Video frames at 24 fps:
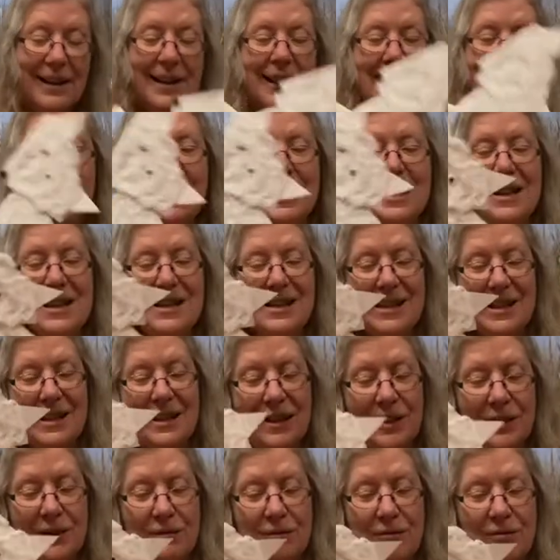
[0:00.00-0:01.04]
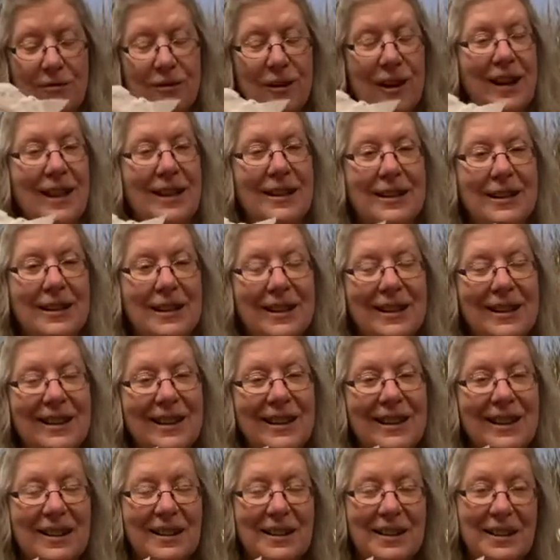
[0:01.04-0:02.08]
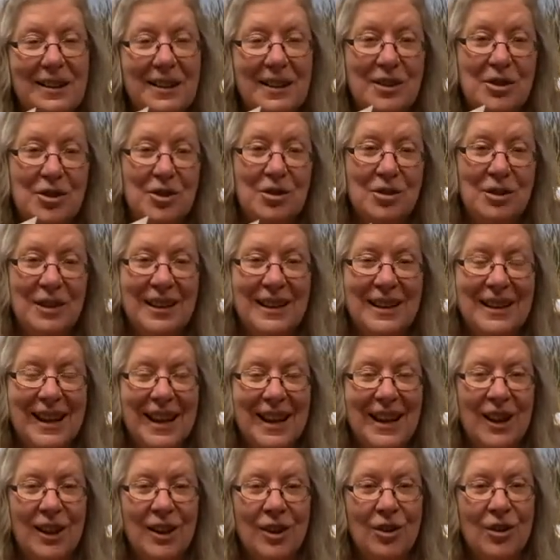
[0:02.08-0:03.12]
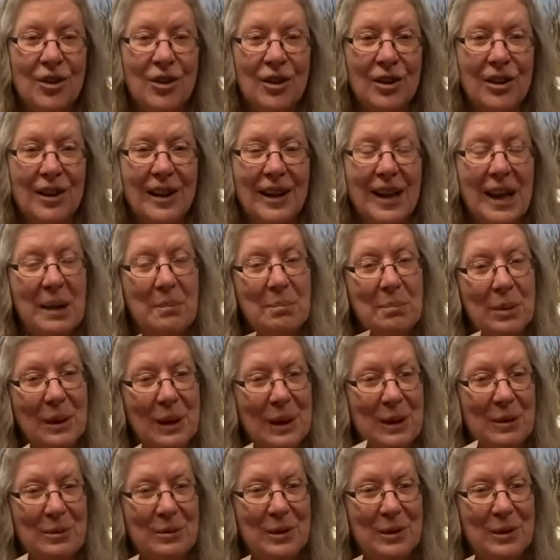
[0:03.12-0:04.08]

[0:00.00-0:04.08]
this little friend that you can take along and play